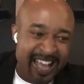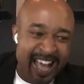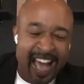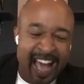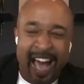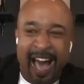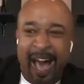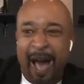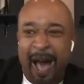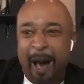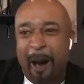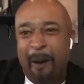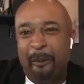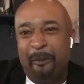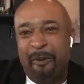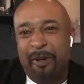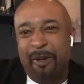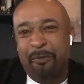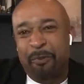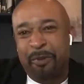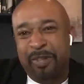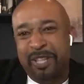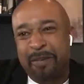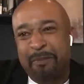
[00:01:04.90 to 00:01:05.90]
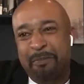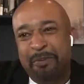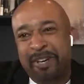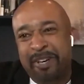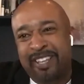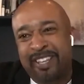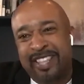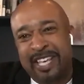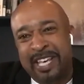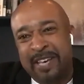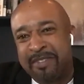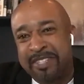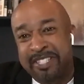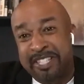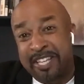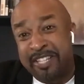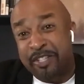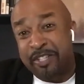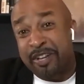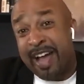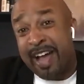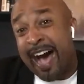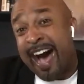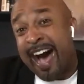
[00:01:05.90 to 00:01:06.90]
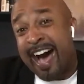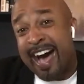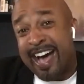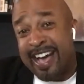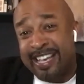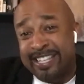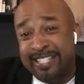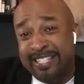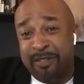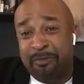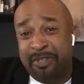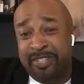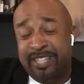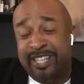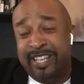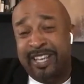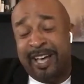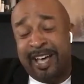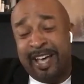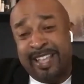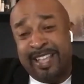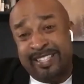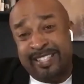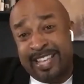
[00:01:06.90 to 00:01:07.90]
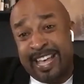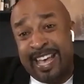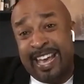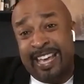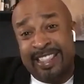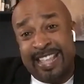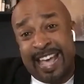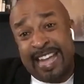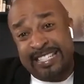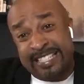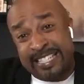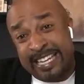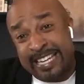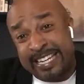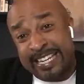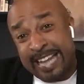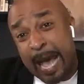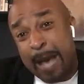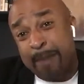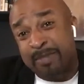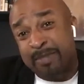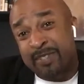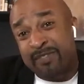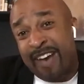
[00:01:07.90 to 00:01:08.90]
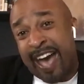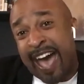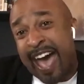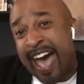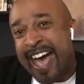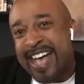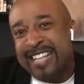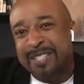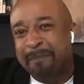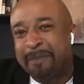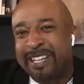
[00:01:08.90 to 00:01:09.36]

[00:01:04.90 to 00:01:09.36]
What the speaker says: but really putting the emphasis on eyes and really saying that 10 times fast.